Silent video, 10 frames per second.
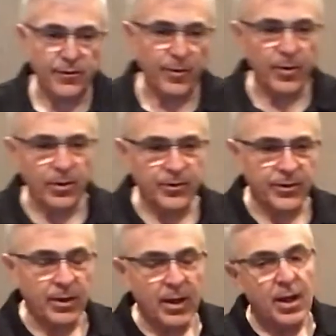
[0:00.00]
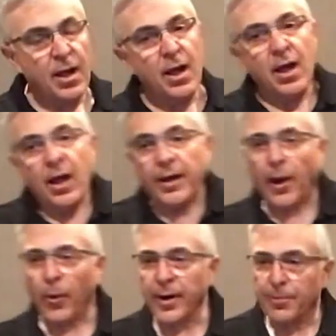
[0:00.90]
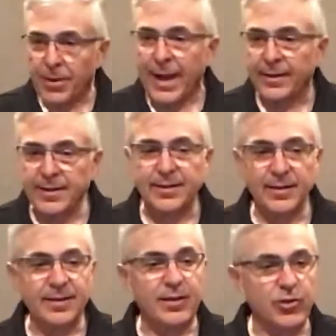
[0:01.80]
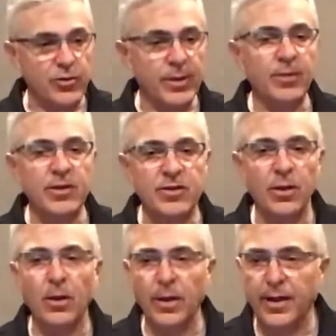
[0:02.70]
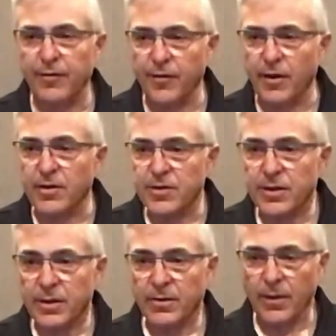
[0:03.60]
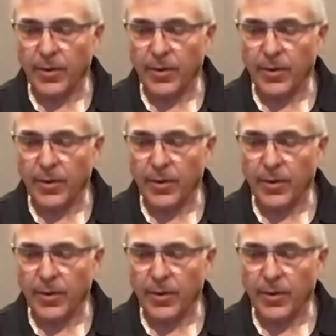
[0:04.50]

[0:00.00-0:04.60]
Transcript: from the holster. Now we're going to practice this extremely slowly at first. All right, we're